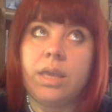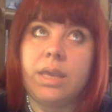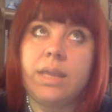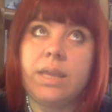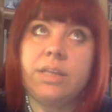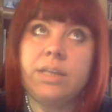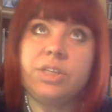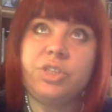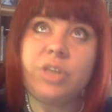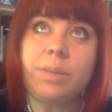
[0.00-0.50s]

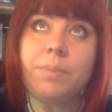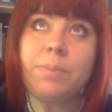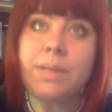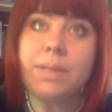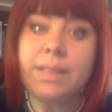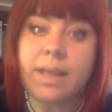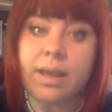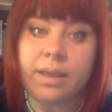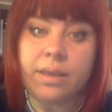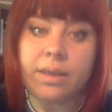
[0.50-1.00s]
In
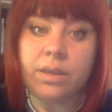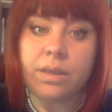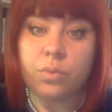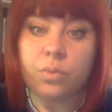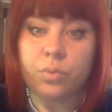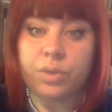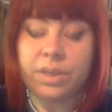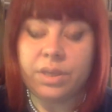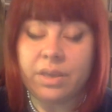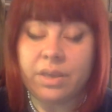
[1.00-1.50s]
Gemini,
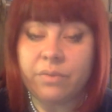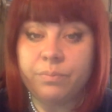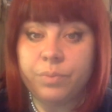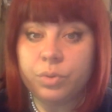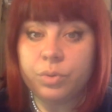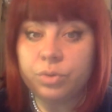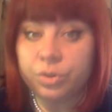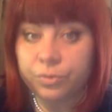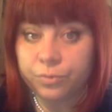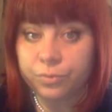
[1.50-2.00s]
we have
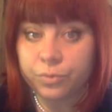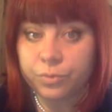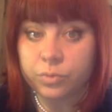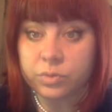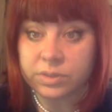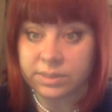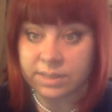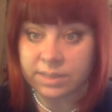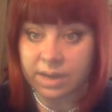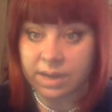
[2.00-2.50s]
beautiful
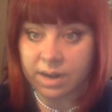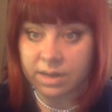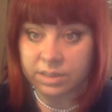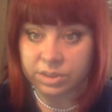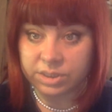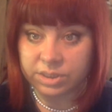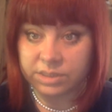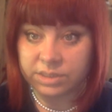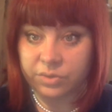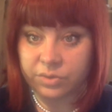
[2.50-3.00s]

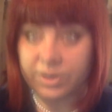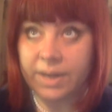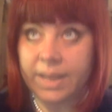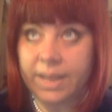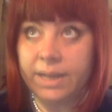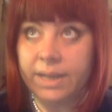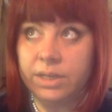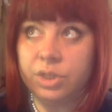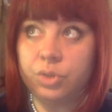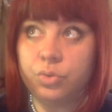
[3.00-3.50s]
stars
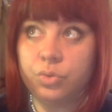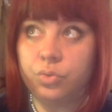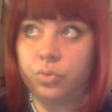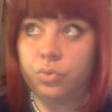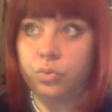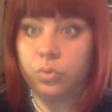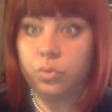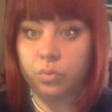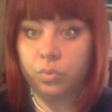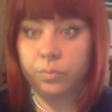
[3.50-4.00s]
related
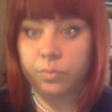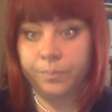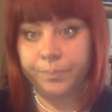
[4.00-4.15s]
to